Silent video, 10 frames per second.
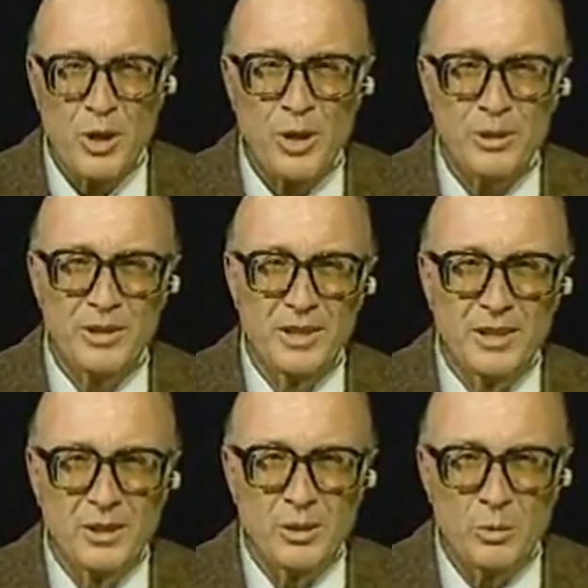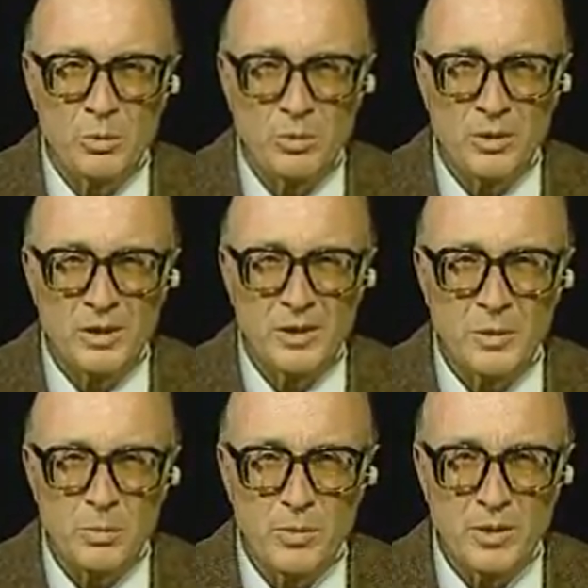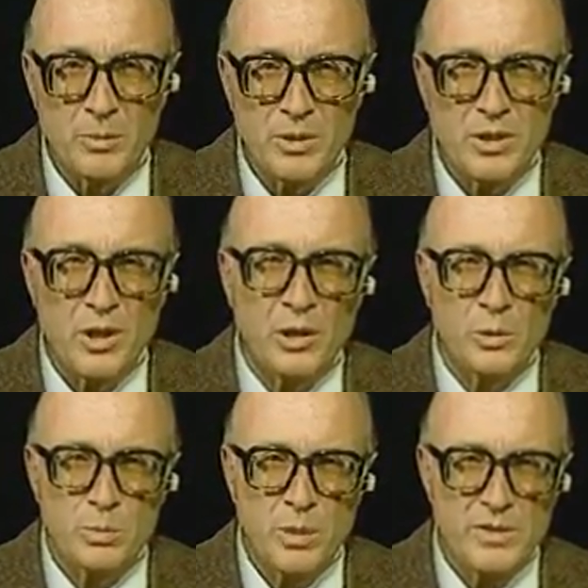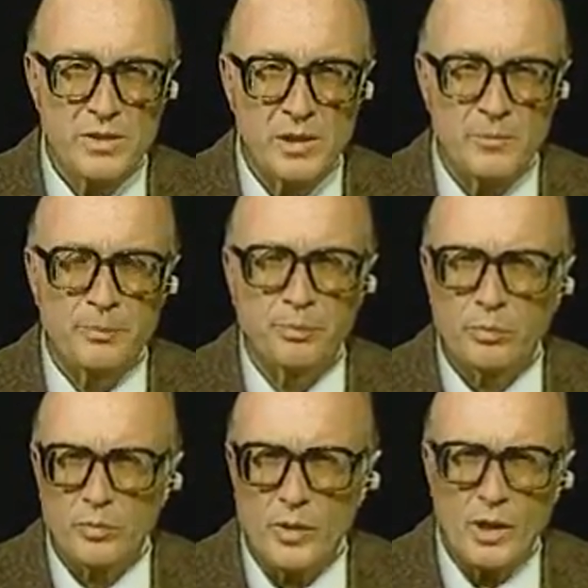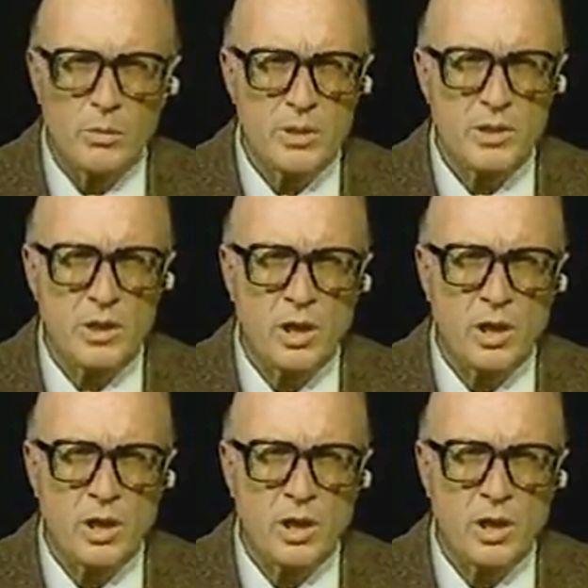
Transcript: Carter when Mr. Carter was president. And Mr.